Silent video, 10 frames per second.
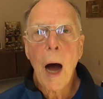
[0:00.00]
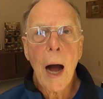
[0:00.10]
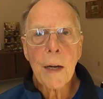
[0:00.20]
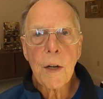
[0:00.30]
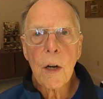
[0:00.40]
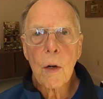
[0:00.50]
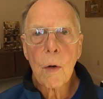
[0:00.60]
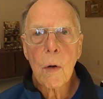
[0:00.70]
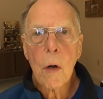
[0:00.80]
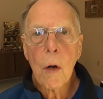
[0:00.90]
I
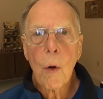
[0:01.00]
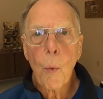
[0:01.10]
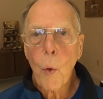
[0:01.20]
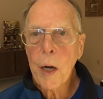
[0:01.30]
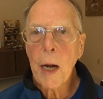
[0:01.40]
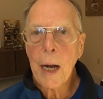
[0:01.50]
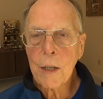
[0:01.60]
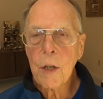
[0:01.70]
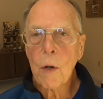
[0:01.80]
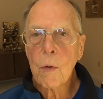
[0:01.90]
know what I
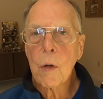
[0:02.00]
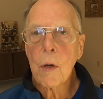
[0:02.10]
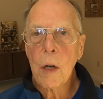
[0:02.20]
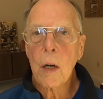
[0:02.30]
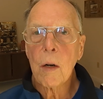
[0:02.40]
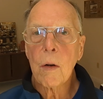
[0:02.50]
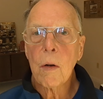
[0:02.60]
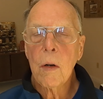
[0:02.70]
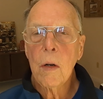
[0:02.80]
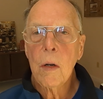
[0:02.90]
don't know.
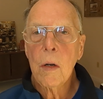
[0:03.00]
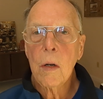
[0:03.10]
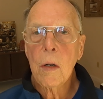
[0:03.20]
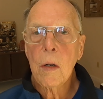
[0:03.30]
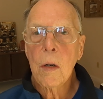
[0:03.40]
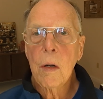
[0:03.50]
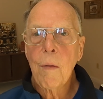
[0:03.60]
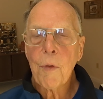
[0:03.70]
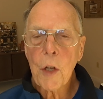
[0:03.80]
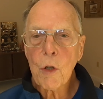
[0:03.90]

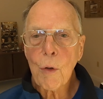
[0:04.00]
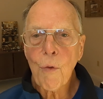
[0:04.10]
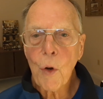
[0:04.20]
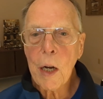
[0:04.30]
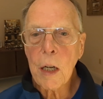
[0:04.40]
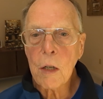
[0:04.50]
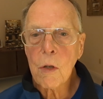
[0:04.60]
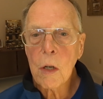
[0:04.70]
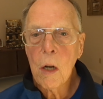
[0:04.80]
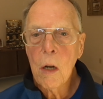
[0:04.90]
This
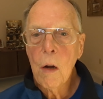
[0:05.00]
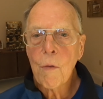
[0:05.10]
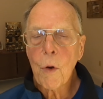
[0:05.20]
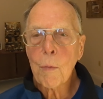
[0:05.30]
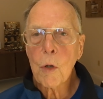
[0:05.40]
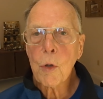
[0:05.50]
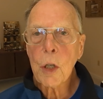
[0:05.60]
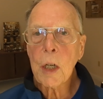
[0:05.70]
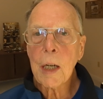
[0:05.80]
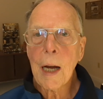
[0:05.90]
phrase from
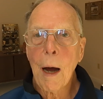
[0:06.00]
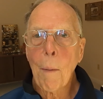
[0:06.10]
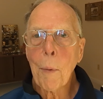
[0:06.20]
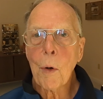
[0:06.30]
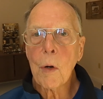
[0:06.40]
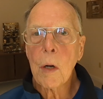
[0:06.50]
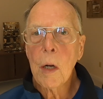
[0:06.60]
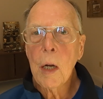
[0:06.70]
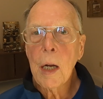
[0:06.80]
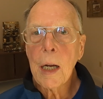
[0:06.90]
Lucinda Halpern
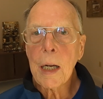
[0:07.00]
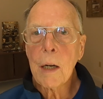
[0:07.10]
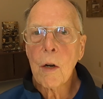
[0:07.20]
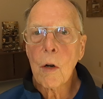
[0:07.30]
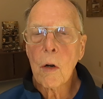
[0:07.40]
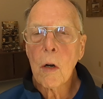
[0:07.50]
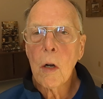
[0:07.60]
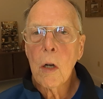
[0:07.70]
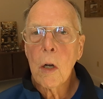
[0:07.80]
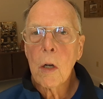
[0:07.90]
in her
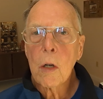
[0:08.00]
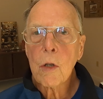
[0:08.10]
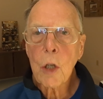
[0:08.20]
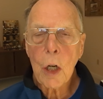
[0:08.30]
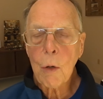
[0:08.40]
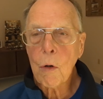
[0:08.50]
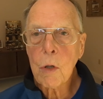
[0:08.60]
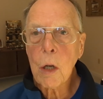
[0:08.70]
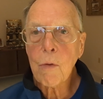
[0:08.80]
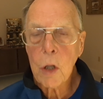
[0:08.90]

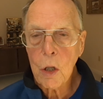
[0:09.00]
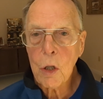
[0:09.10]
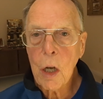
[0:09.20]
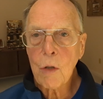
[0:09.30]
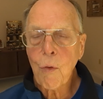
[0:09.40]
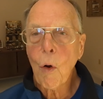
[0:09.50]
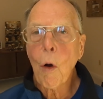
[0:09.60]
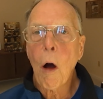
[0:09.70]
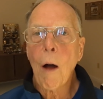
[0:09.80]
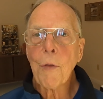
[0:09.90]
Secrets of Successful
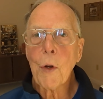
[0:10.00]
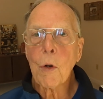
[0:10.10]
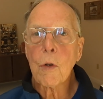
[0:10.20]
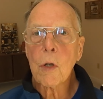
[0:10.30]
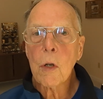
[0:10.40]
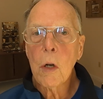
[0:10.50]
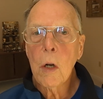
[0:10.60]
Authors